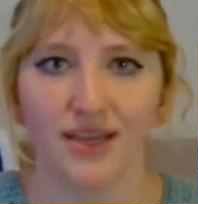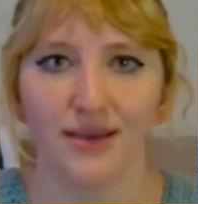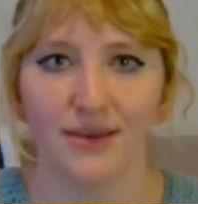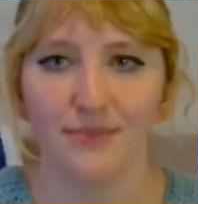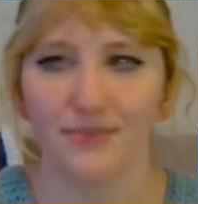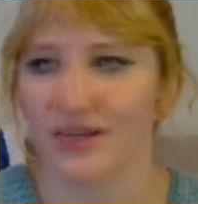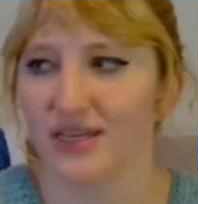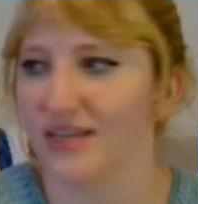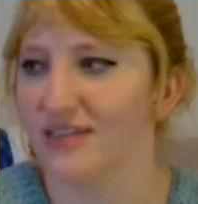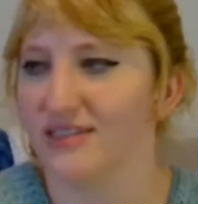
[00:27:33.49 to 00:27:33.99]

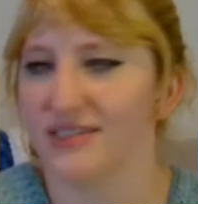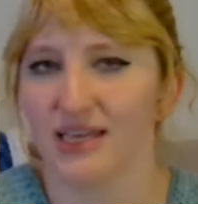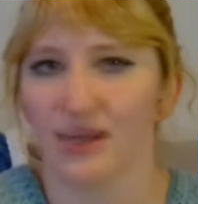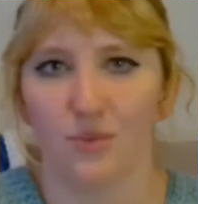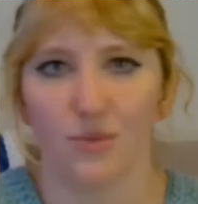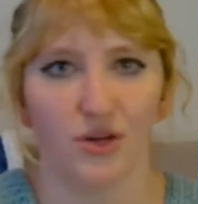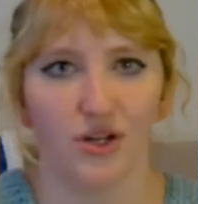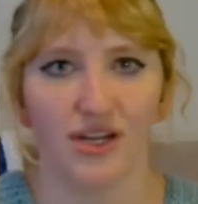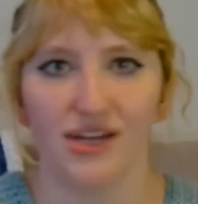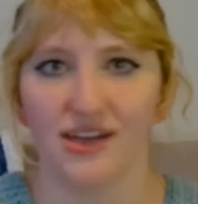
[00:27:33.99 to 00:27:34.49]
because they
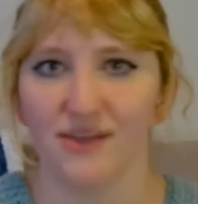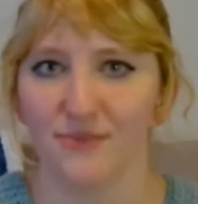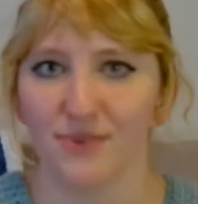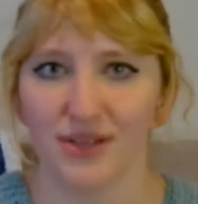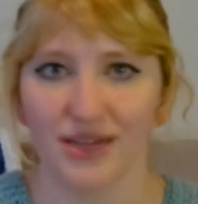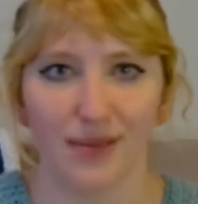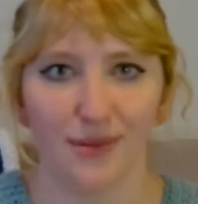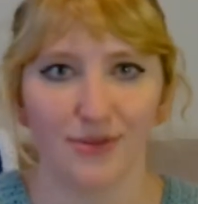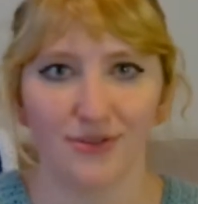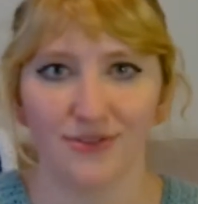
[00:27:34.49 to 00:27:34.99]
wouldn't have been
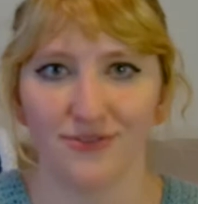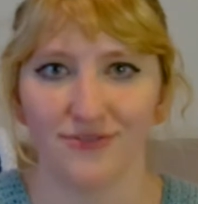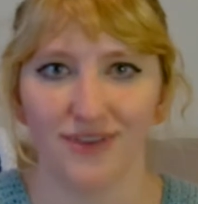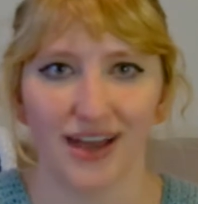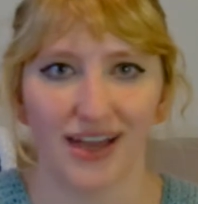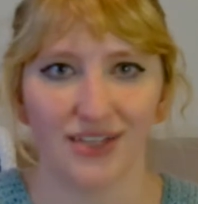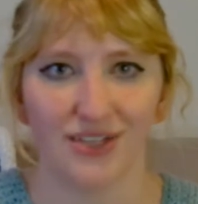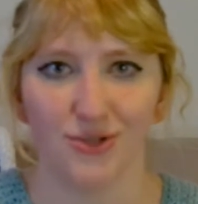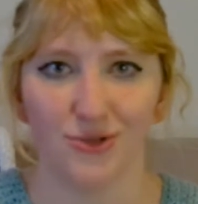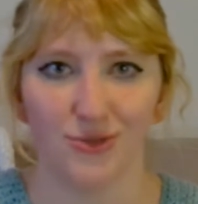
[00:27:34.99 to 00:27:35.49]
able to
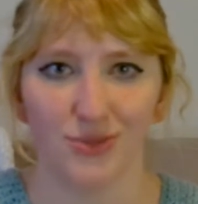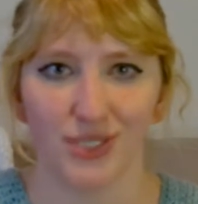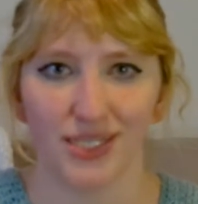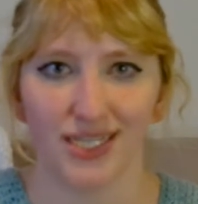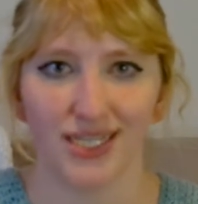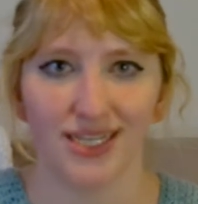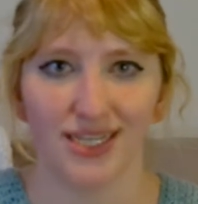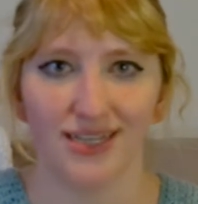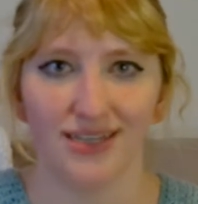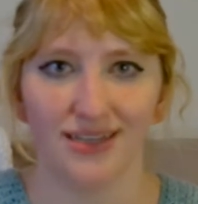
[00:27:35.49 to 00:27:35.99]
find who
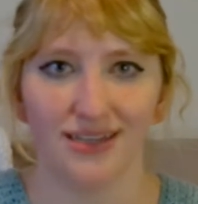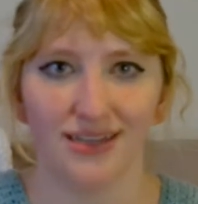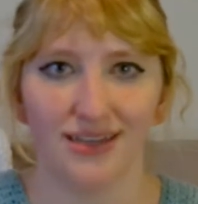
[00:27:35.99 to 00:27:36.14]
did it.